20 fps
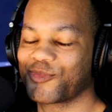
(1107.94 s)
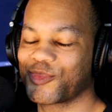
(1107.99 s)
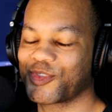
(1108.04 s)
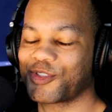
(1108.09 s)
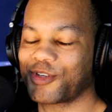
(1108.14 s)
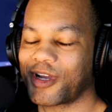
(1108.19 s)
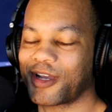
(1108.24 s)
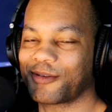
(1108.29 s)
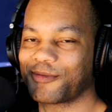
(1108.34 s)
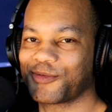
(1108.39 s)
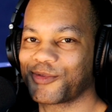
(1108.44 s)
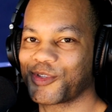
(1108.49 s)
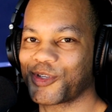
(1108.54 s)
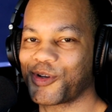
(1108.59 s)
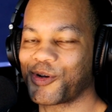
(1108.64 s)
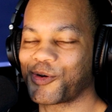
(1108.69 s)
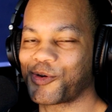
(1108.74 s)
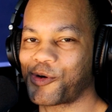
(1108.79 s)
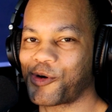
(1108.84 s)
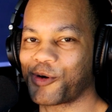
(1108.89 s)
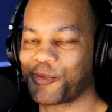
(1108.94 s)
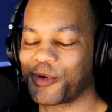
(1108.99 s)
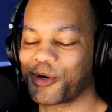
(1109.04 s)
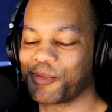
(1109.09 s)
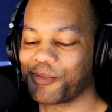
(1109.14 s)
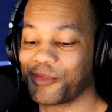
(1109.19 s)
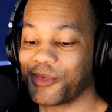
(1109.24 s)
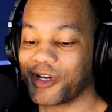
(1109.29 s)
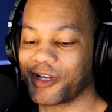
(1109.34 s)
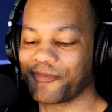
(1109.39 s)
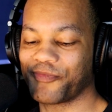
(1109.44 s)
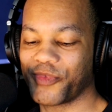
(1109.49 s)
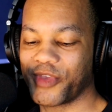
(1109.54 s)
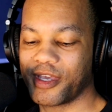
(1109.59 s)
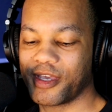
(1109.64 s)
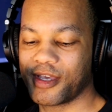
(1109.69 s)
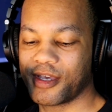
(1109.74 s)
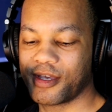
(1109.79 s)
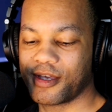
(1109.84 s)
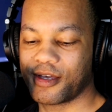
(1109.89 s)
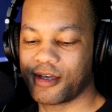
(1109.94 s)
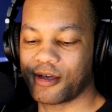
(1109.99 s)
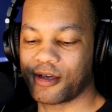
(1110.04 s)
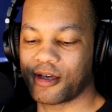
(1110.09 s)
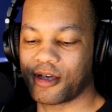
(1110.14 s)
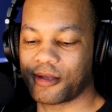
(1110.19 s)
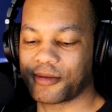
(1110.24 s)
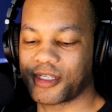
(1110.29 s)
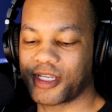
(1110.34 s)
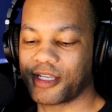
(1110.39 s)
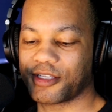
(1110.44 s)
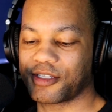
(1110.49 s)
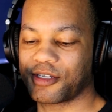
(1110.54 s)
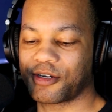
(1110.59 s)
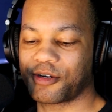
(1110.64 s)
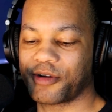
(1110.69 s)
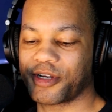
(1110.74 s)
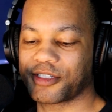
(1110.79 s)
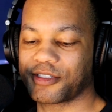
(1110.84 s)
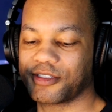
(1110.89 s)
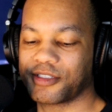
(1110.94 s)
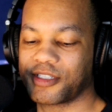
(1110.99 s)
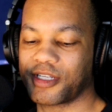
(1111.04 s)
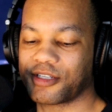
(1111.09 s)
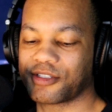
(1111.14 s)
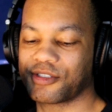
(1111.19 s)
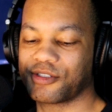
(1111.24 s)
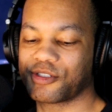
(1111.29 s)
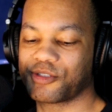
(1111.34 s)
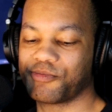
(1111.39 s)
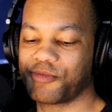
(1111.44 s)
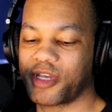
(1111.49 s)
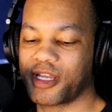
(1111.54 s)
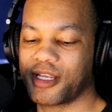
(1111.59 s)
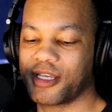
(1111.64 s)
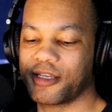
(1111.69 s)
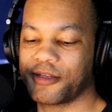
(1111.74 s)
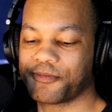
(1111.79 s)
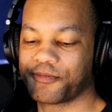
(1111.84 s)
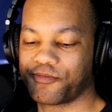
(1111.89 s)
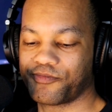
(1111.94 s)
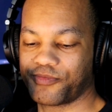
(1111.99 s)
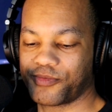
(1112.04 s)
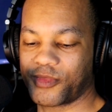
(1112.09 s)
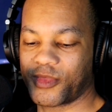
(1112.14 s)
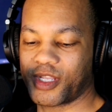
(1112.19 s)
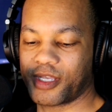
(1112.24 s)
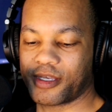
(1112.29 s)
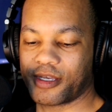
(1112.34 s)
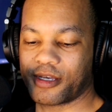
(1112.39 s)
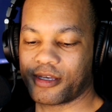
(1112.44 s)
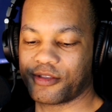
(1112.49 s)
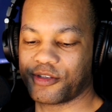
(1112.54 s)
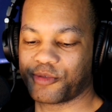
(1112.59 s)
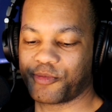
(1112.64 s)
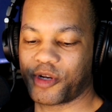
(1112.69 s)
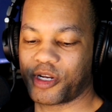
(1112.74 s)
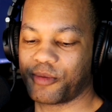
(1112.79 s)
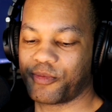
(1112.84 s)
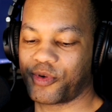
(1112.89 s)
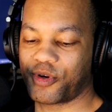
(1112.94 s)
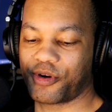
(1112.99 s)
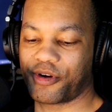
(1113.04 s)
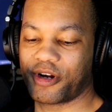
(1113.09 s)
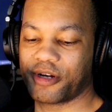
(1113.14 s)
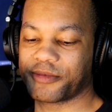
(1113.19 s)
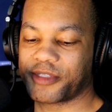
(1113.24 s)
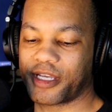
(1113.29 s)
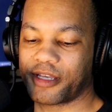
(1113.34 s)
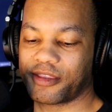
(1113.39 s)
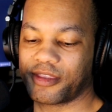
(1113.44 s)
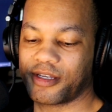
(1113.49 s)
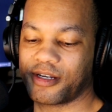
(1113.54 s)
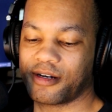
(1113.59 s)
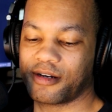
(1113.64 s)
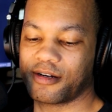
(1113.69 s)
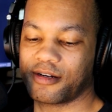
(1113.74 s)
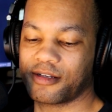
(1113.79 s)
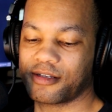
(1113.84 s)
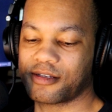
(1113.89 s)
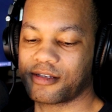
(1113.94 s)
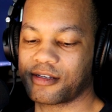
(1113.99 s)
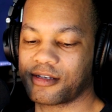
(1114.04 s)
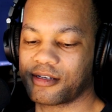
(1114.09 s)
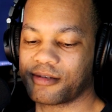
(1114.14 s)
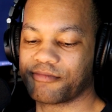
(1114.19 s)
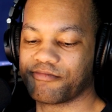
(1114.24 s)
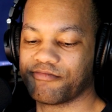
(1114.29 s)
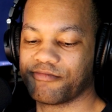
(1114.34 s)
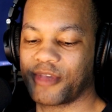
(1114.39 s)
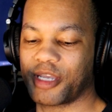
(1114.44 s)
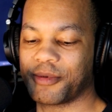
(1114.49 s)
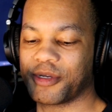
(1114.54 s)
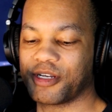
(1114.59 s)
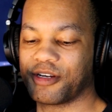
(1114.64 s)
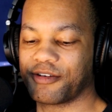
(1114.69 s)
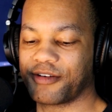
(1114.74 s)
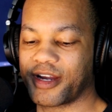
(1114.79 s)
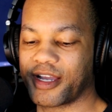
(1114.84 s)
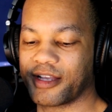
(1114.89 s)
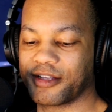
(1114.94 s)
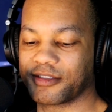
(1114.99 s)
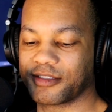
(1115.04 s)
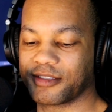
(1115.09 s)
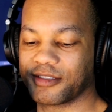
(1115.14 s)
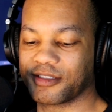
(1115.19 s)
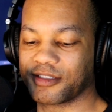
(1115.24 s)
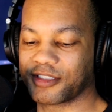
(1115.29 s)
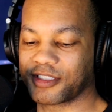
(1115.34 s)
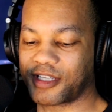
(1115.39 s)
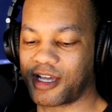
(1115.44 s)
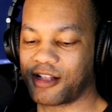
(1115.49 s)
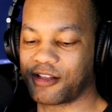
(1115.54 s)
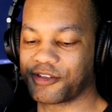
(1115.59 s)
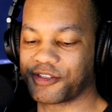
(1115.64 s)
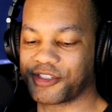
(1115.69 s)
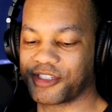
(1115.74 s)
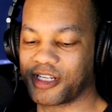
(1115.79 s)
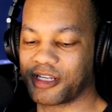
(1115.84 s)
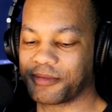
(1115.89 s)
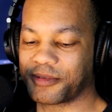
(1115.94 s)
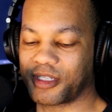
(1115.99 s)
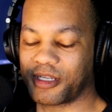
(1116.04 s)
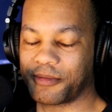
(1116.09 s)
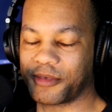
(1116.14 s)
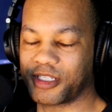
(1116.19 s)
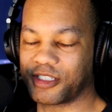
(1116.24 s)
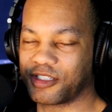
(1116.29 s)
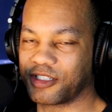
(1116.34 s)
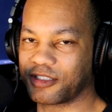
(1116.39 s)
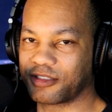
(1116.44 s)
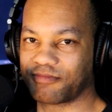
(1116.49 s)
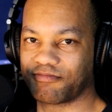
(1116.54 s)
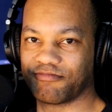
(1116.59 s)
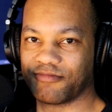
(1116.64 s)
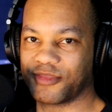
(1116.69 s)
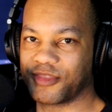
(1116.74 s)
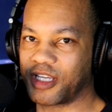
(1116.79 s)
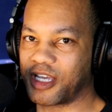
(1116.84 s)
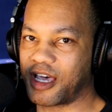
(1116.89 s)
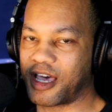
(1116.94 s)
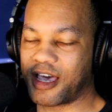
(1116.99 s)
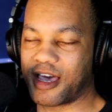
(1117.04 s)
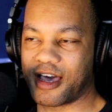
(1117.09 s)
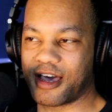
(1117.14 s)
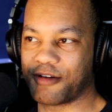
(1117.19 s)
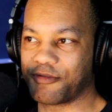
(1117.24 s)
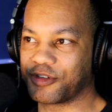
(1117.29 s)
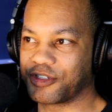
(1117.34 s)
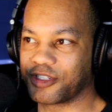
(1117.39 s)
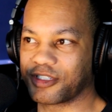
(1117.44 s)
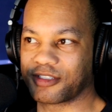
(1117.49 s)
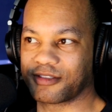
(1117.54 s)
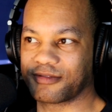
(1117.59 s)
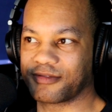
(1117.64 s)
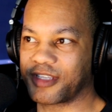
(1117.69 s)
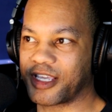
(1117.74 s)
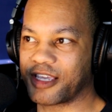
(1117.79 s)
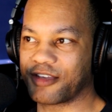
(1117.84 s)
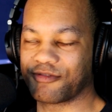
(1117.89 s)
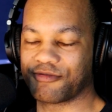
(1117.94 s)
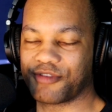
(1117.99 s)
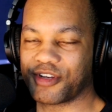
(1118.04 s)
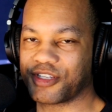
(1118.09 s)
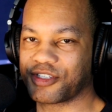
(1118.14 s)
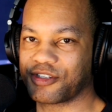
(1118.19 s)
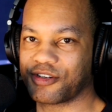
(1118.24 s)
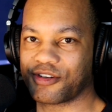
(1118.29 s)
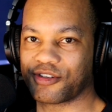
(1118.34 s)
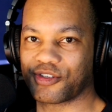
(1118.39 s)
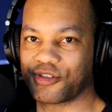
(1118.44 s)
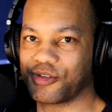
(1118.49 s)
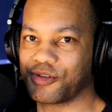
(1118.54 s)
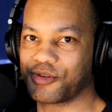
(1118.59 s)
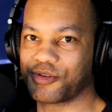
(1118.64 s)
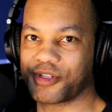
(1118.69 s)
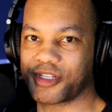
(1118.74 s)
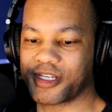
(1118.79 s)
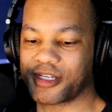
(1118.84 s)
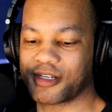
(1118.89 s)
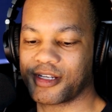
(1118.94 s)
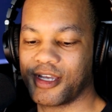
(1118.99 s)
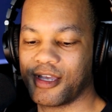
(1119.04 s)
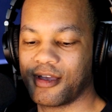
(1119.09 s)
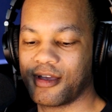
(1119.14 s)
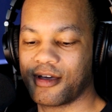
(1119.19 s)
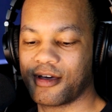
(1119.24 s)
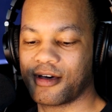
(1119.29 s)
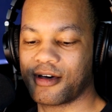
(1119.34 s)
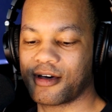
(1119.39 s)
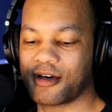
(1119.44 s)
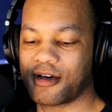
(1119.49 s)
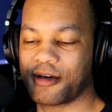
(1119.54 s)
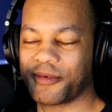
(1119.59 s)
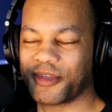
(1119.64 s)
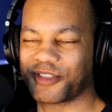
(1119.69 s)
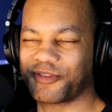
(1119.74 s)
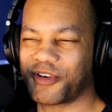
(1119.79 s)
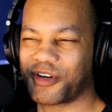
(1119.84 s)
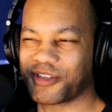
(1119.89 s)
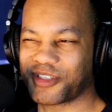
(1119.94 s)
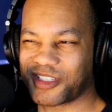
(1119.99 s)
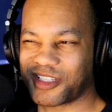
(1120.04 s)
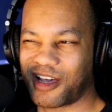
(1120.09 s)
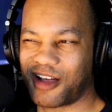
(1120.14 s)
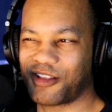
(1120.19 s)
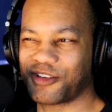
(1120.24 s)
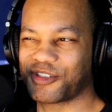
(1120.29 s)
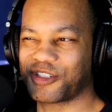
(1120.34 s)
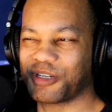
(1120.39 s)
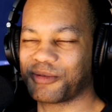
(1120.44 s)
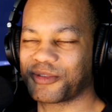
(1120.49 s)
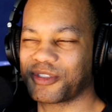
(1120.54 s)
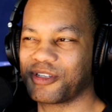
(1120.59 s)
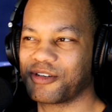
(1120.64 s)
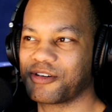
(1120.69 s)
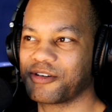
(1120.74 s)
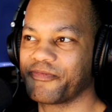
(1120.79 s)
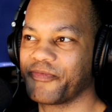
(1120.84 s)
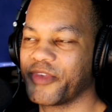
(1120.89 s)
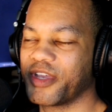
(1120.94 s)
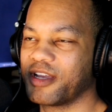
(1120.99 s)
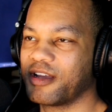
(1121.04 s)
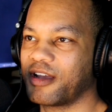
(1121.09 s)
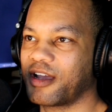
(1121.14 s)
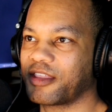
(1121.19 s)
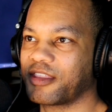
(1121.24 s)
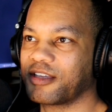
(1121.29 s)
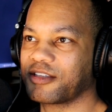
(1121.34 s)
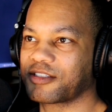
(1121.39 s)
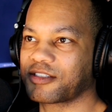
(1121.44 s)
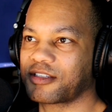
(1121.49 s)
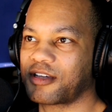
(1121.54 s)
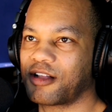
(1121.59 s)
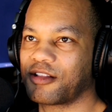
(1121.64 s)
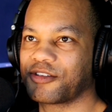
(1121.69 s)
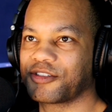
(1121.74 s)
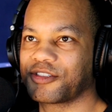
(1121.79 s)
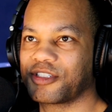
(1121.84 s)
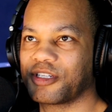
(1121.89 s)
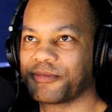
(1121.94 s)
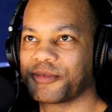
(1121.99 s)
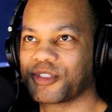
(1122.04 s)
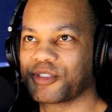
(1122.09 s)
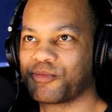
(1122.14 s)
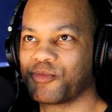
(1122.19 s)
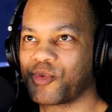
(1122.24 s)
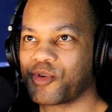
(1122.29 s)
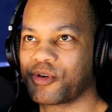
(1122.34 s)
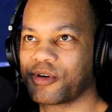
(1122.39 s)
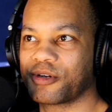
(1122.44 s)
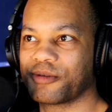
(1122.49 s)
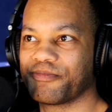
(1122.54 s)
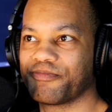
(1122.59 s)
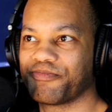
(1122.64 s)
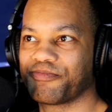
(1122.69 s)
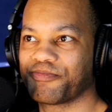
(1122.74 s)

try to go corporate. But uh, to answer your questions, yes, there's many uh, there's many programs out there. Um, maybe grants, scholarships. I mean, just I would just say research, Google it. Um, as far as scholarships, though, I think scholarships is more